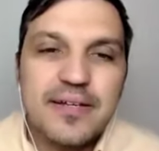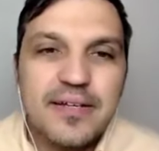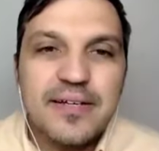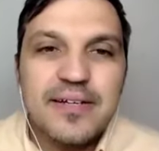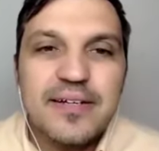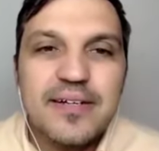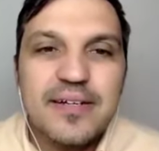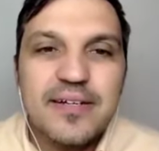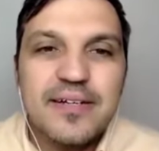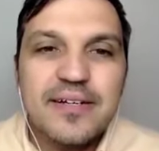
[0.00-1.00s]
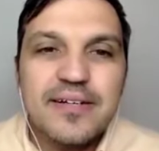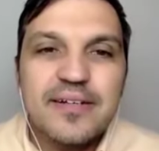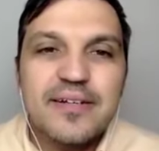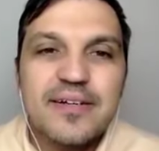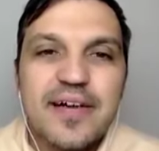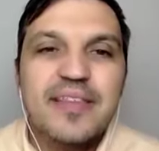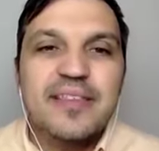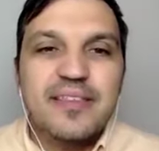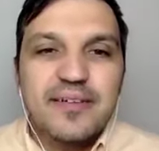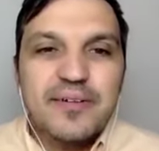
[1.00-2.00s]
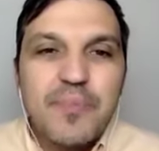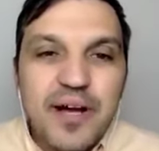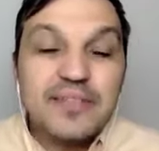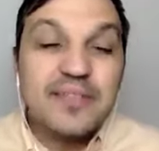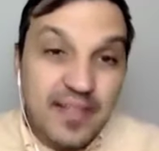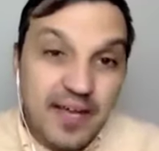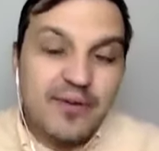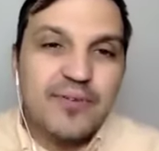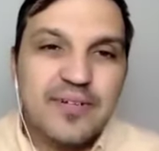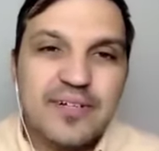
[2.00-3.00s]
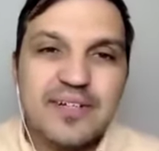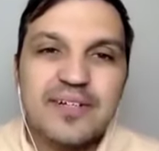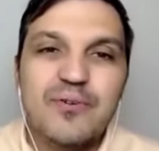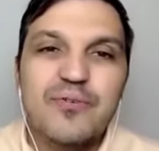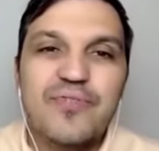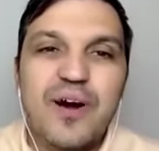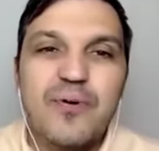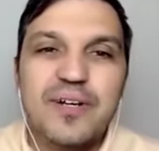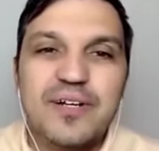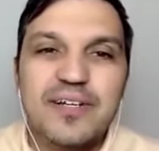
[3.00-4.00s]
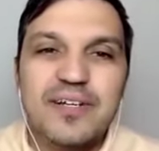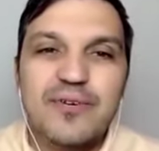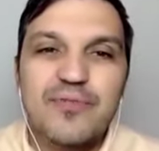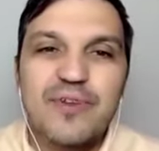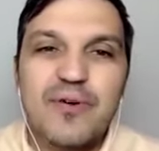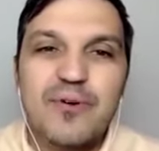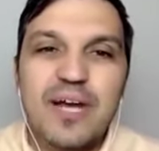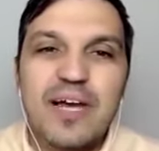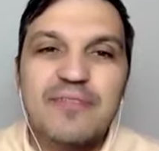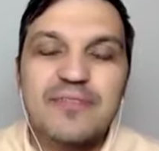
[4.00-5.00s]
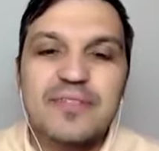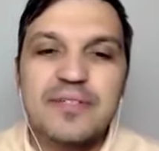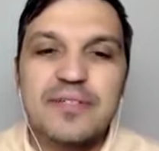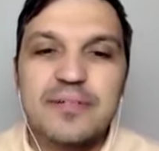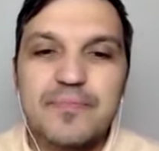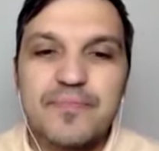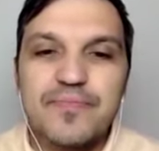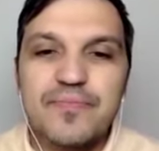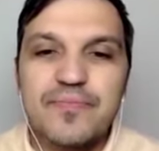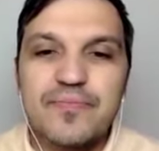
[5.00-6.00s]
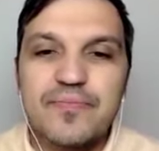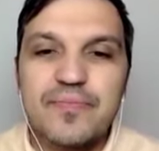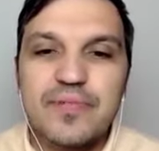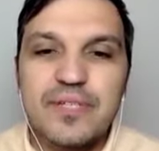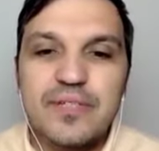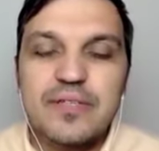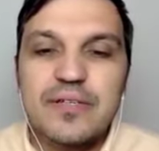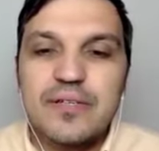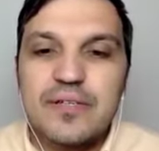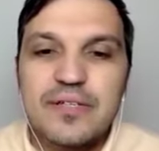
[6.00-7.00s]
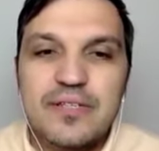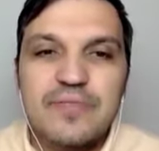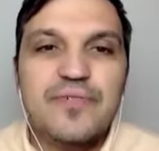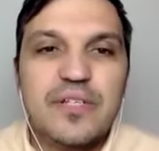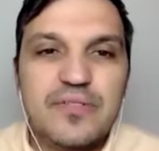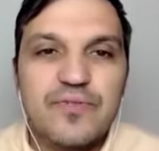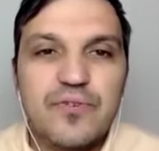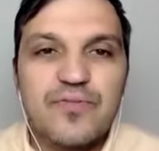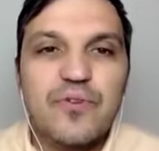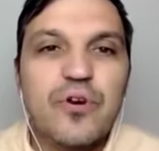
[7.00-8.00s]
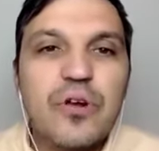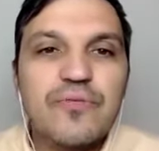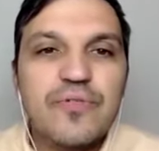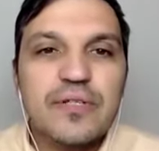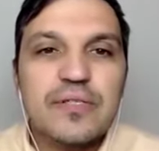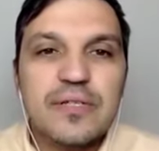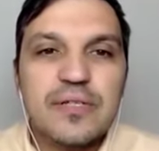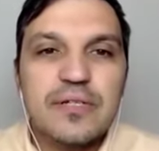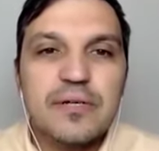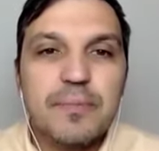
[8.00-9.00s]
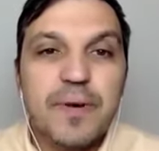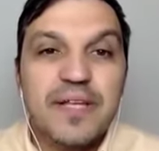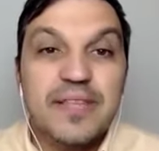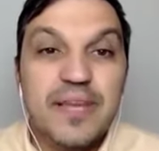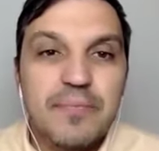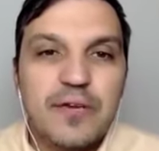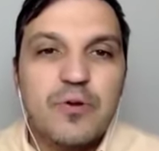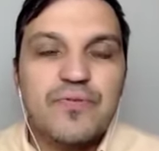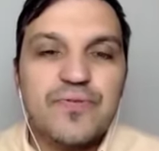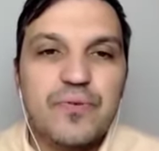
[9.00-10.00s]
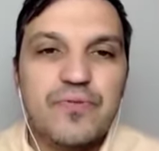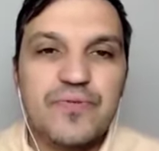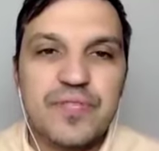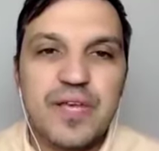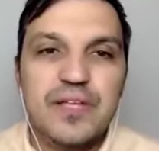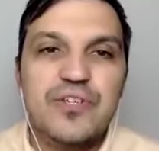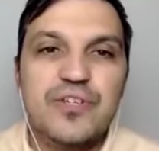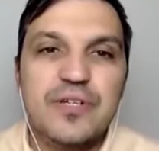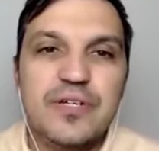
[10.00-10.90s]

uh, uh, uh eight uh, months now uh, of our of our lives. Um, mm, it's a it's a first for for all of us, a pandemic of of such.